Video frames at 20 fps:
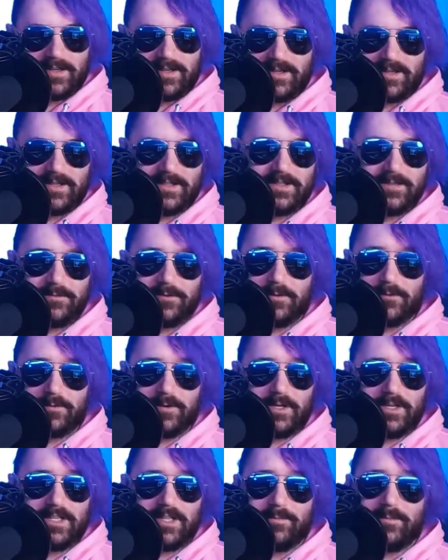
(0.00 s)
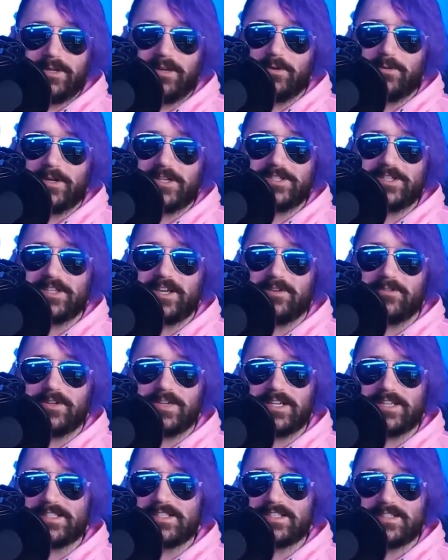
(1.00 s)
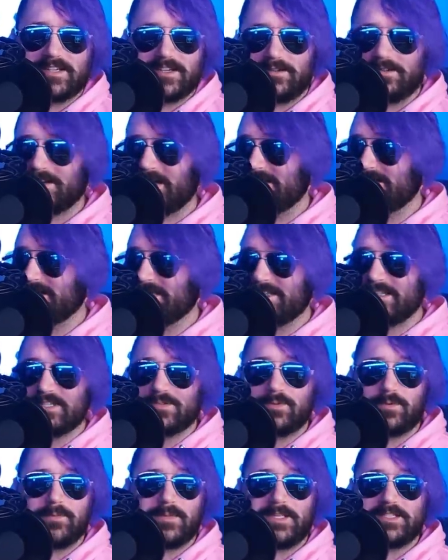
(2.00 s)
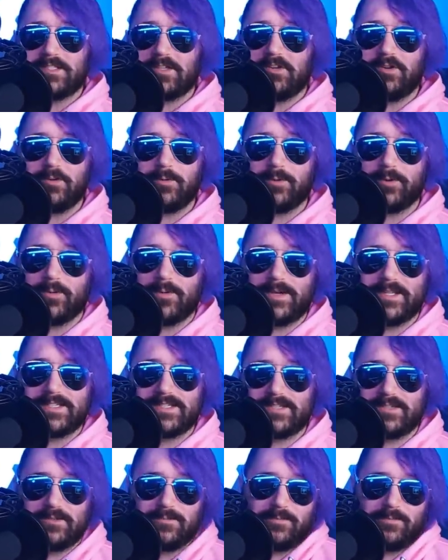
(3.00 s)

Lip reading: Oh, feel free to let me know what I should cover next. I did this one based on your request,